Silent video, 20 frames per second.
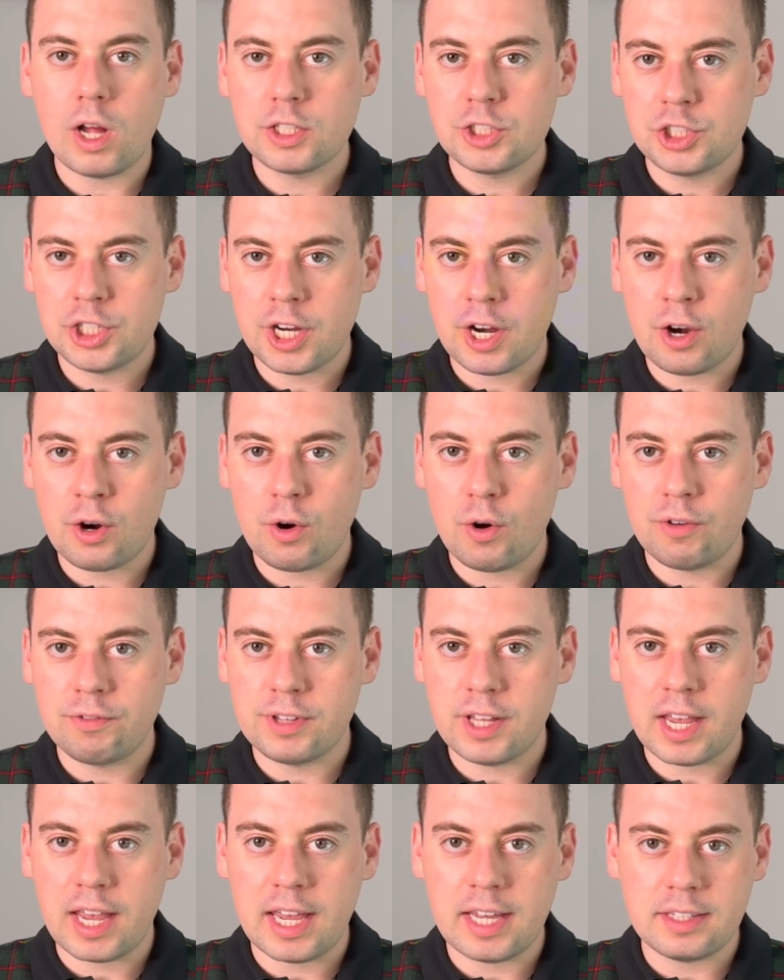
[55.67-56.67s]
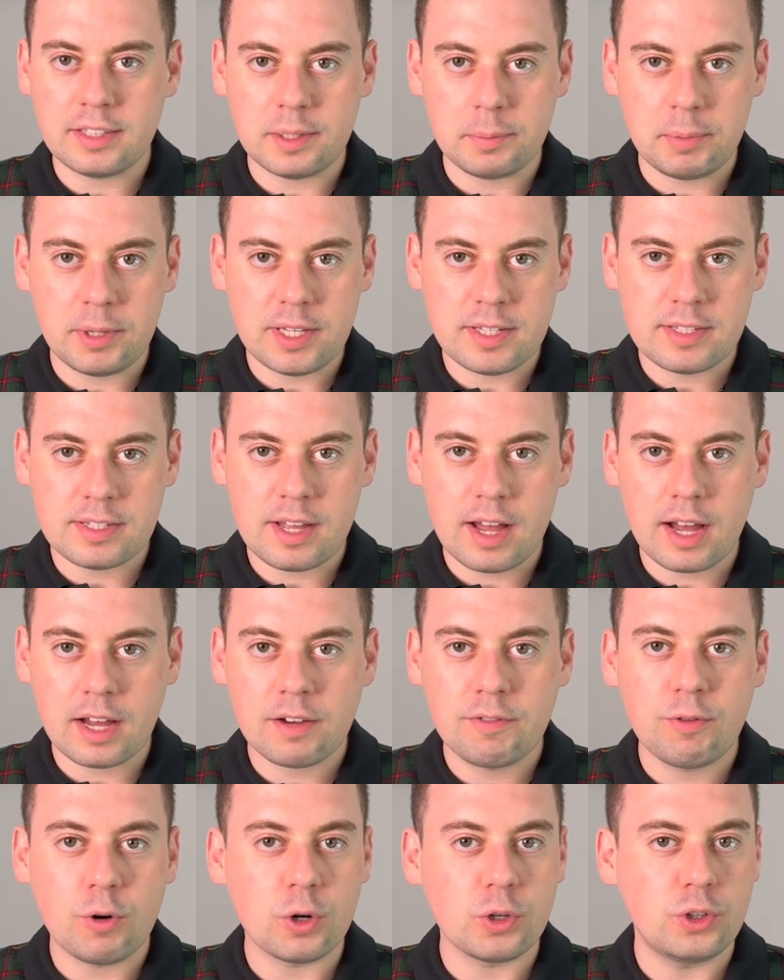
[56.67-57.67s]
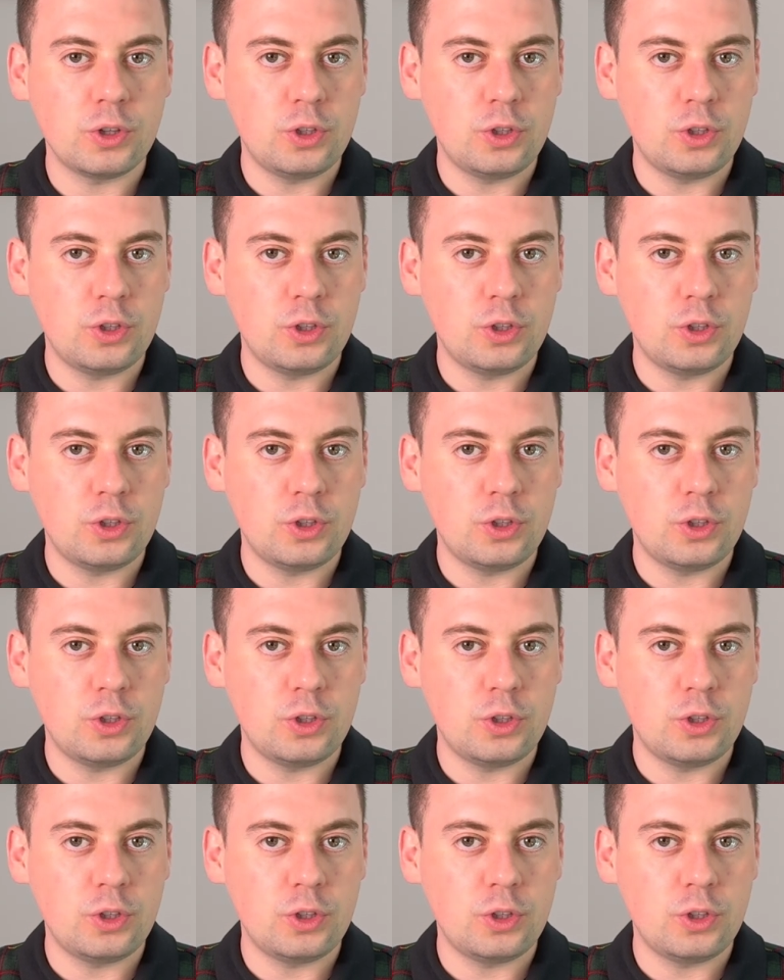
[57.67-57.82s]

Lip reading: 1 share of the ADP stock for